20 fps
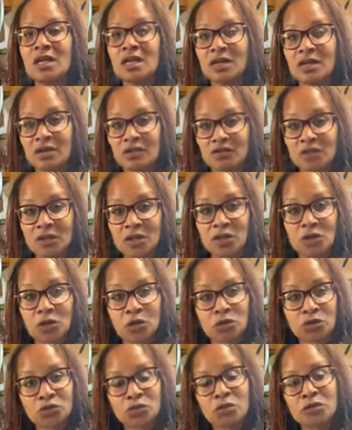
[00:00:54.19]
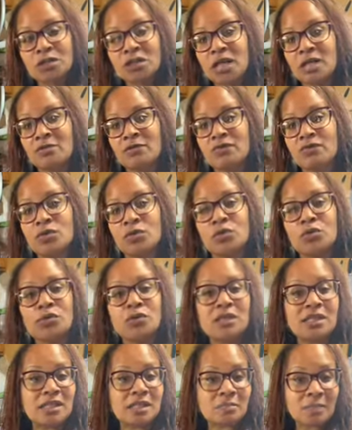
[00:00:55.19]
ethnic cultural type foods
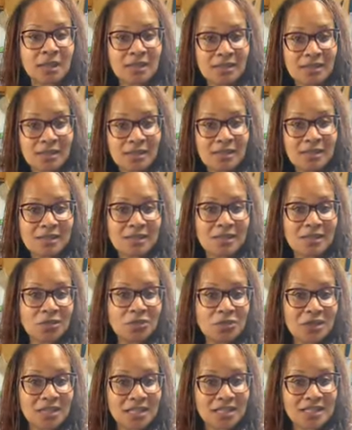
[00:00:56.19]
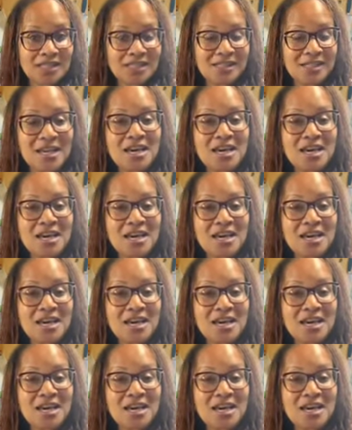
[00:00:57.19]
and spices and ingredients.